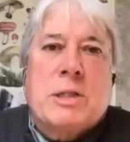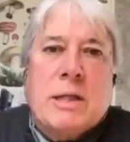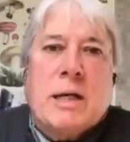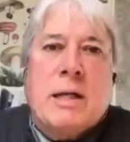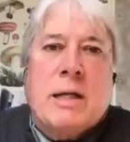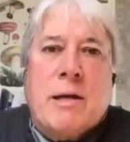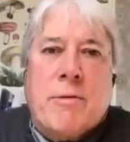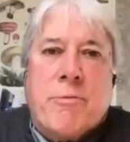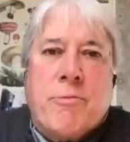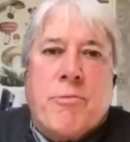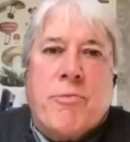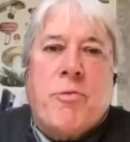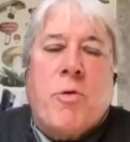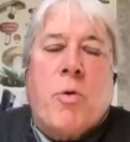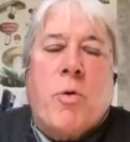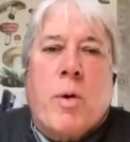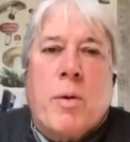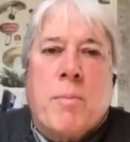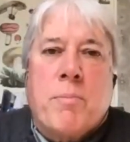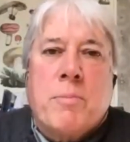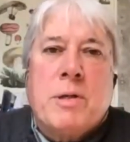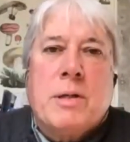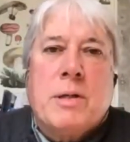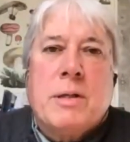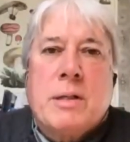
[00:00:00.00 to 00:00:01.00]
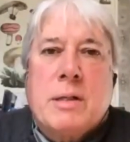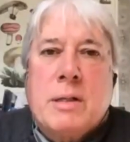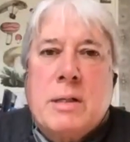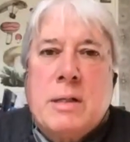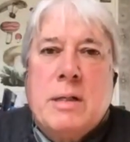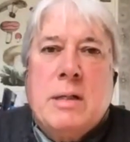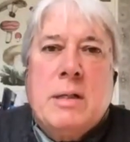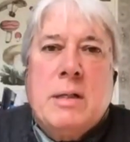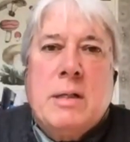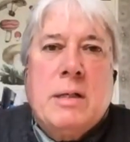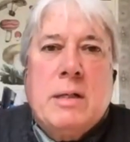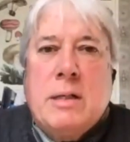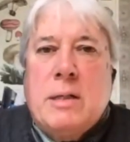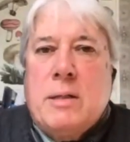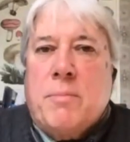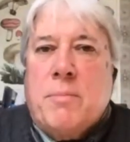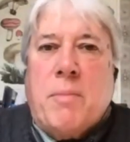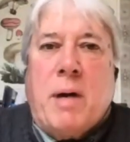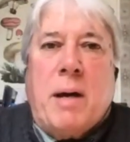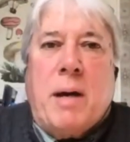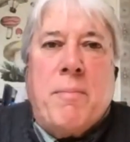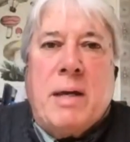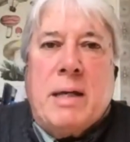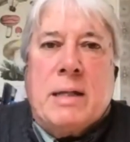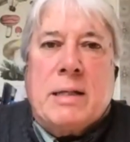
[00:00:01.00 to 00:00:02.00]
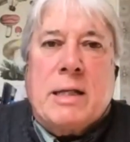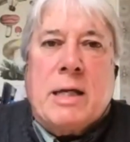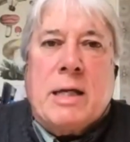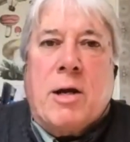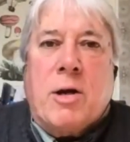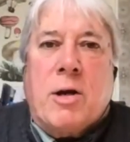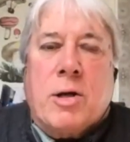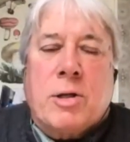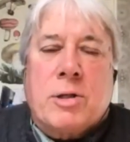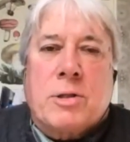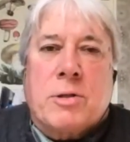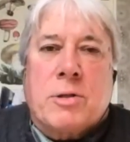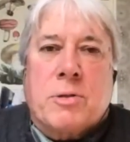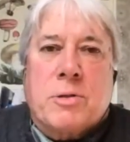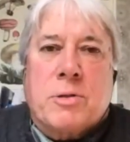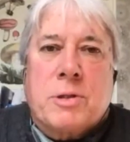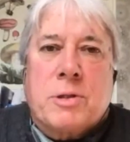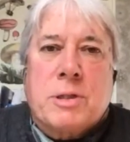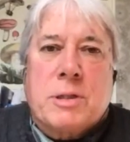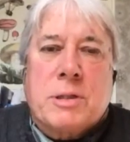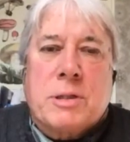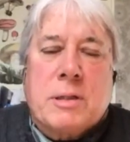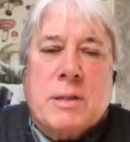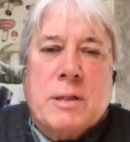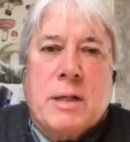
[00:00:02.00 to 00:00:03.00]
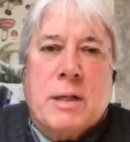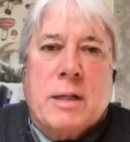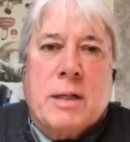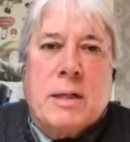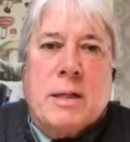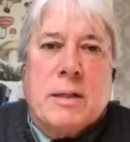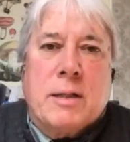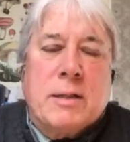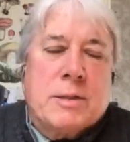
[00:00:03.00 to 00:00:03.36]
that have formed my main characters uh,